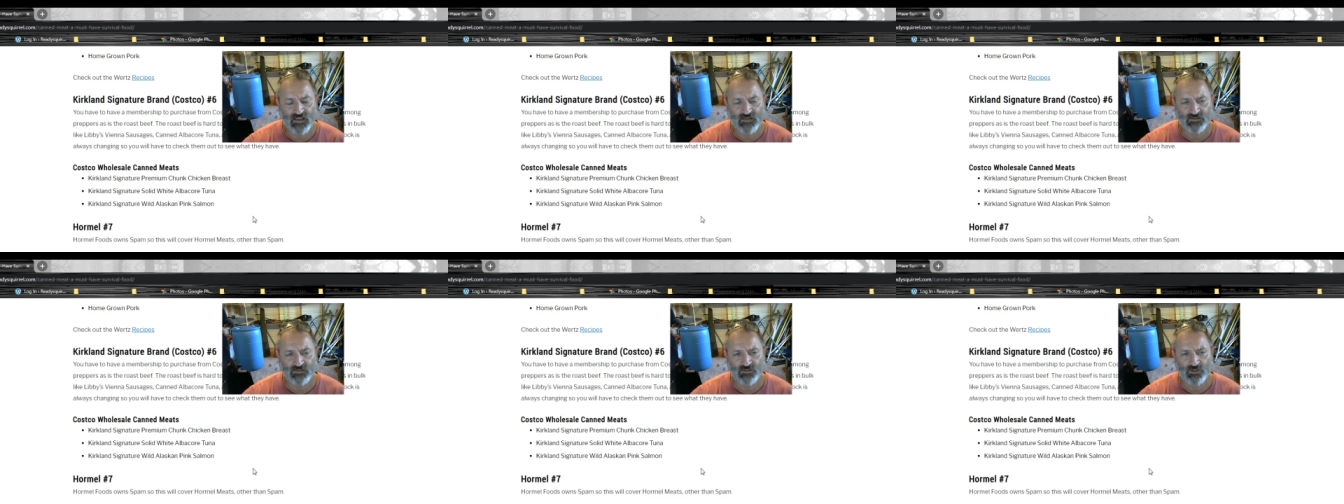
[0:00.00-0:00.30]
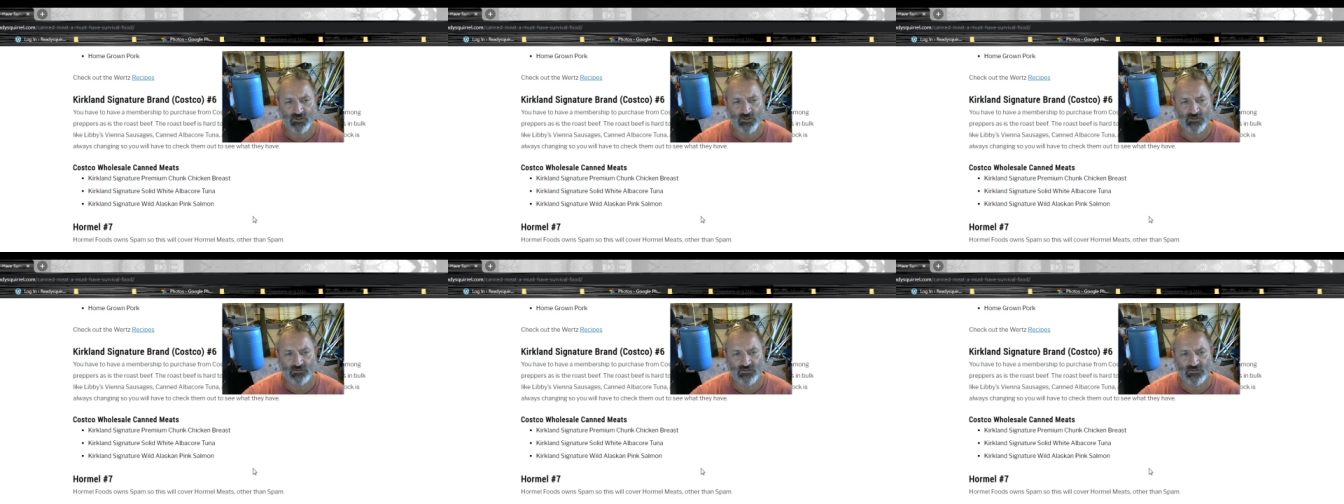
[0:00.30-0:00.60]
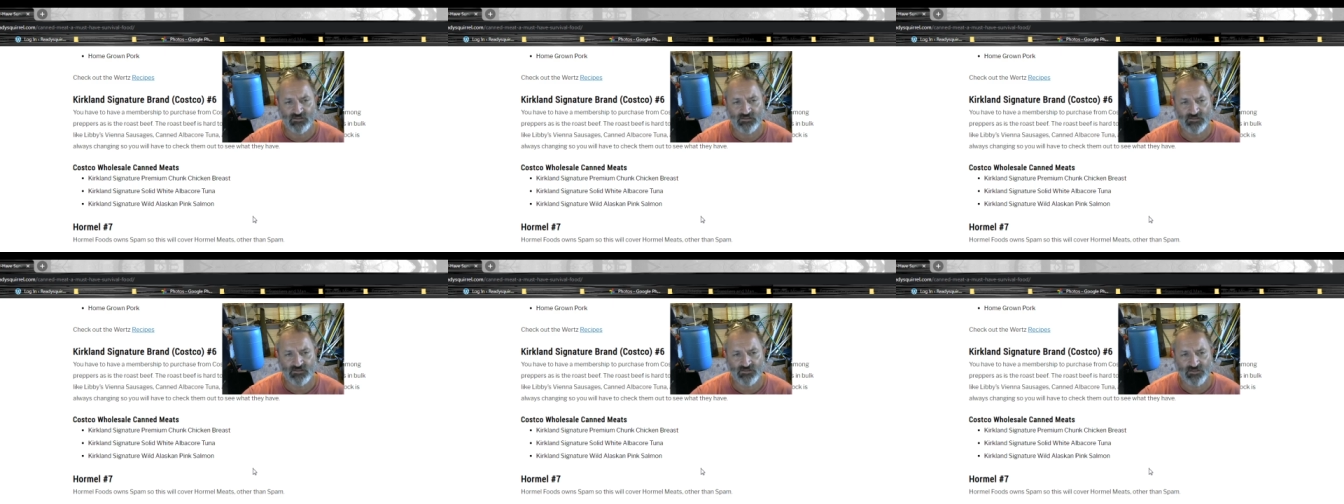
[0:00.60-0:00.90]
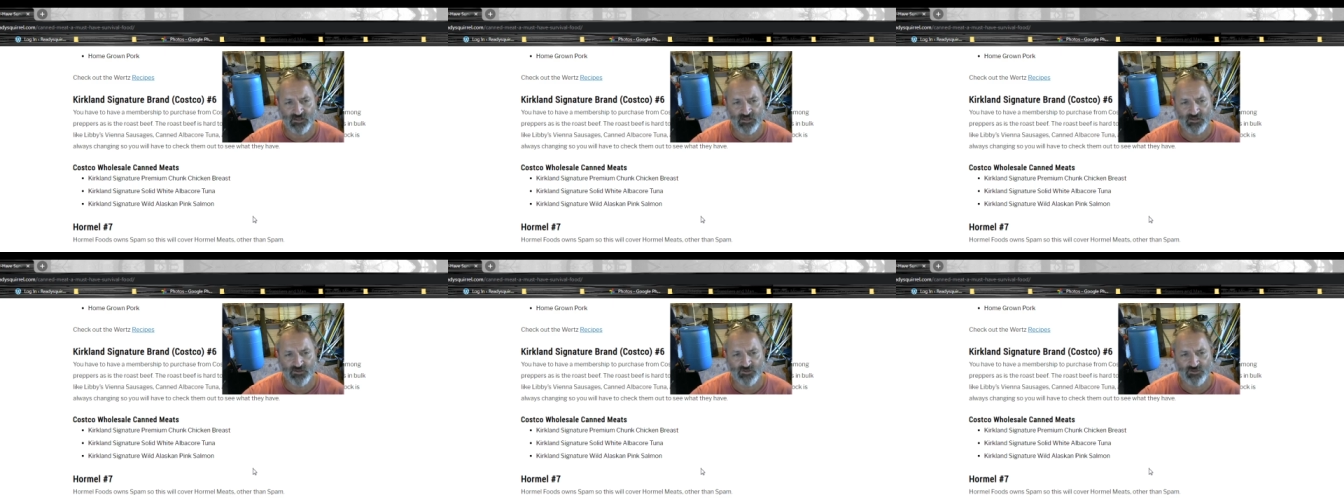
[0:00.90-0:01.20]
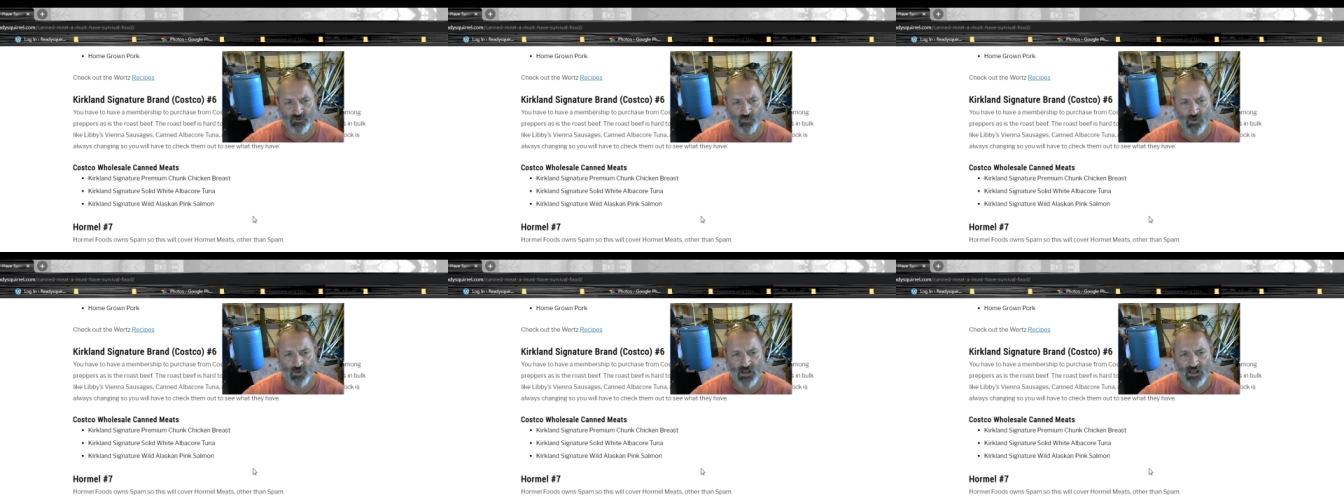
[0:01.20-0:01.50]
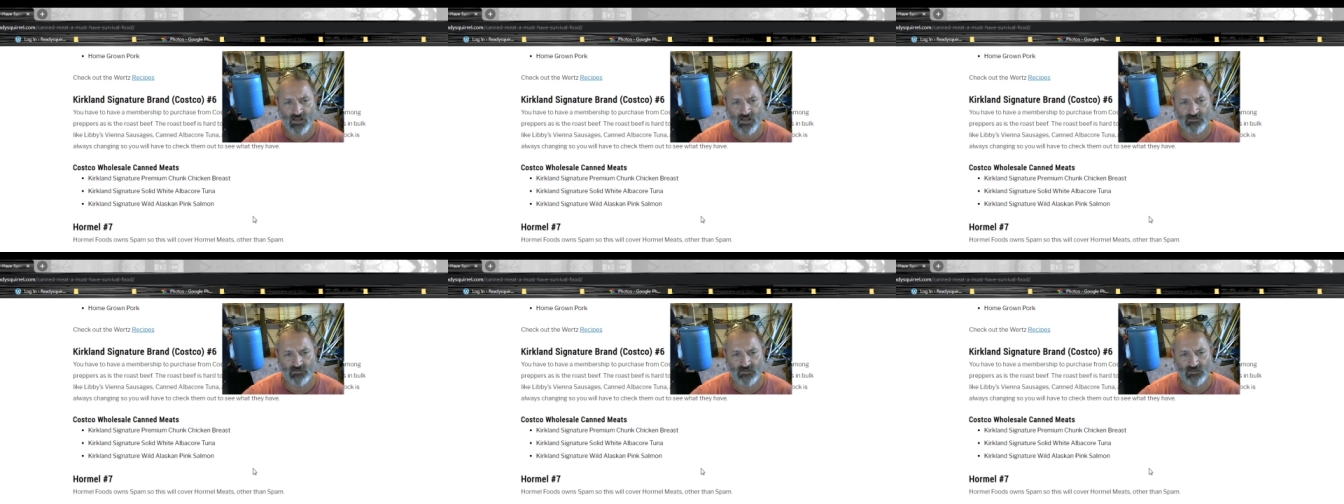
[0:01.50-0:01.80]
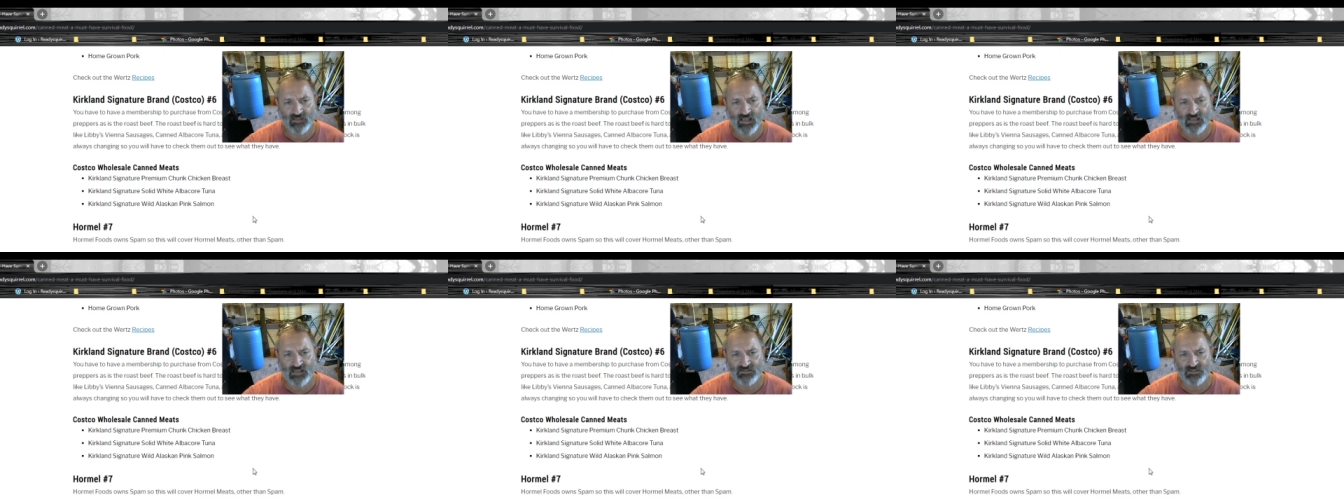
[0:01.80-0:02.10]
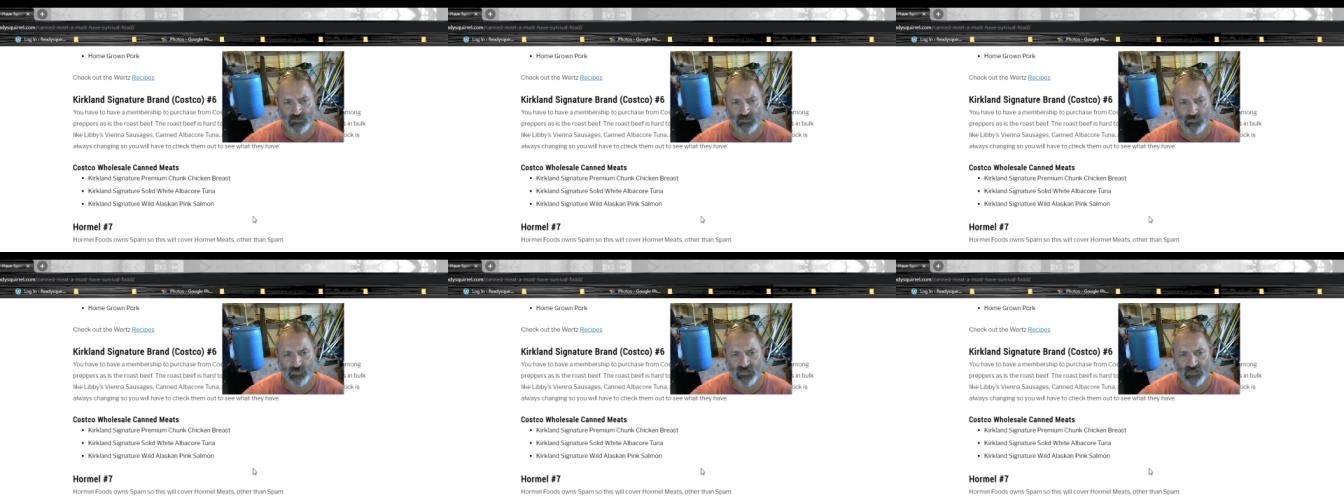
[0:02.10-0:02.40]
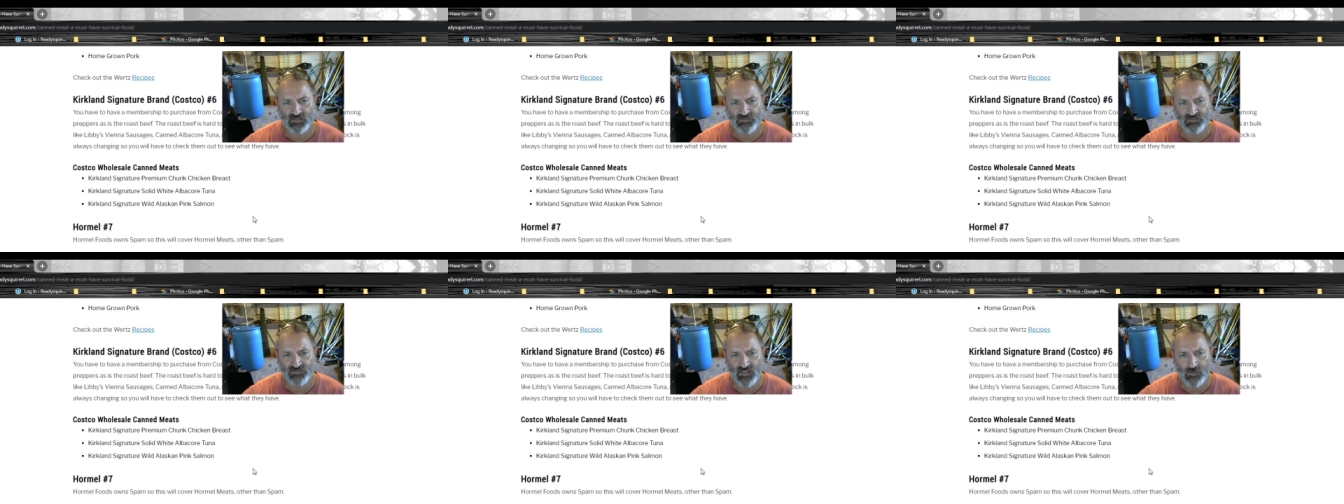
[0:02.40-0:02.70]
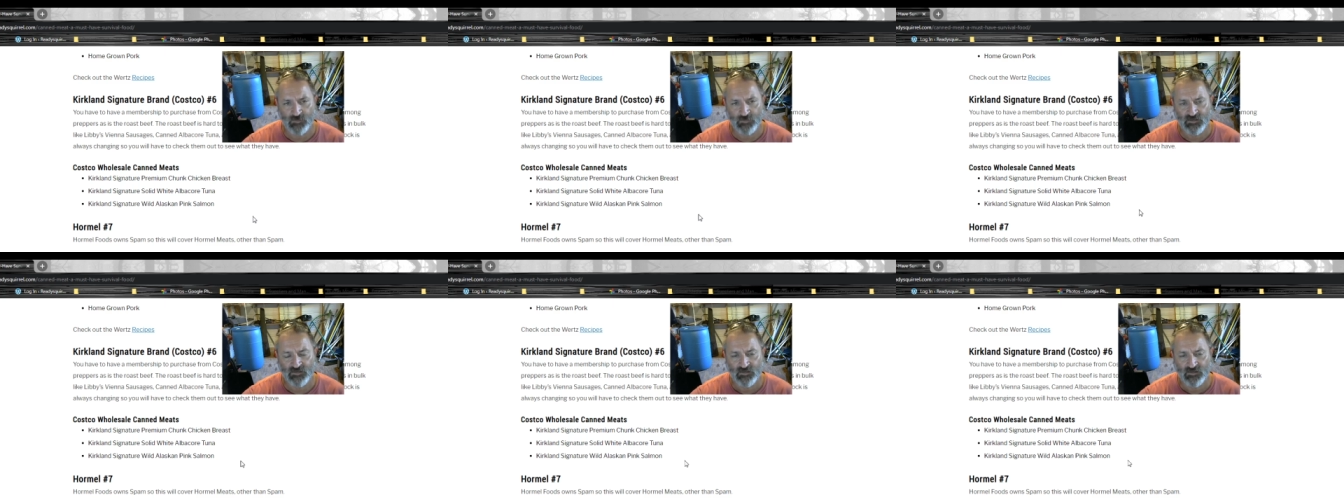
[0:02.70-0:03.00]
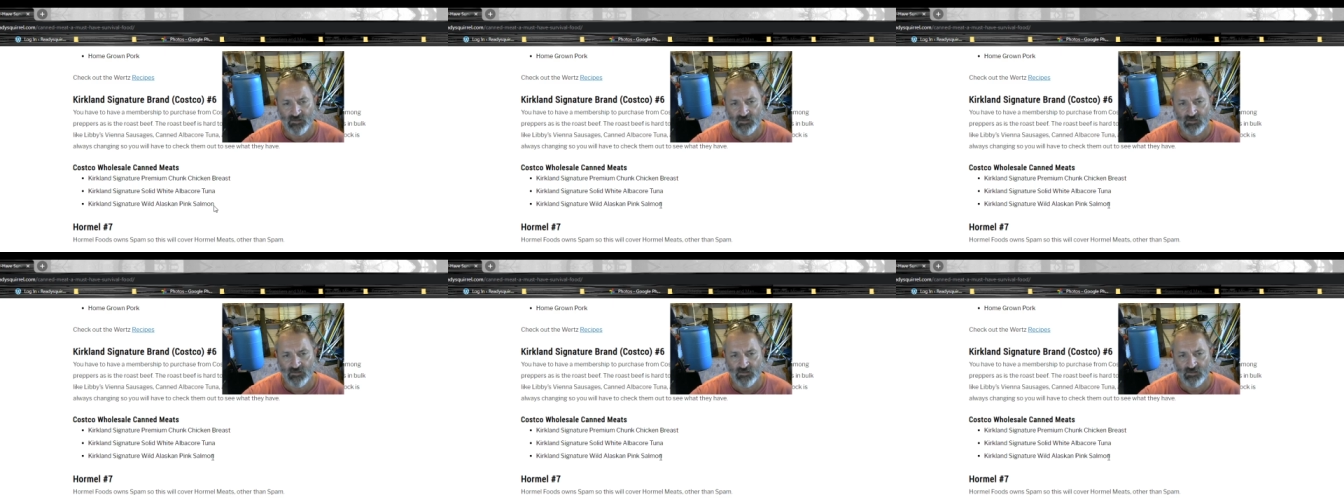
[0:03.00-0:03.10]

and Kirkland Signature wild Alaskan pink salmon.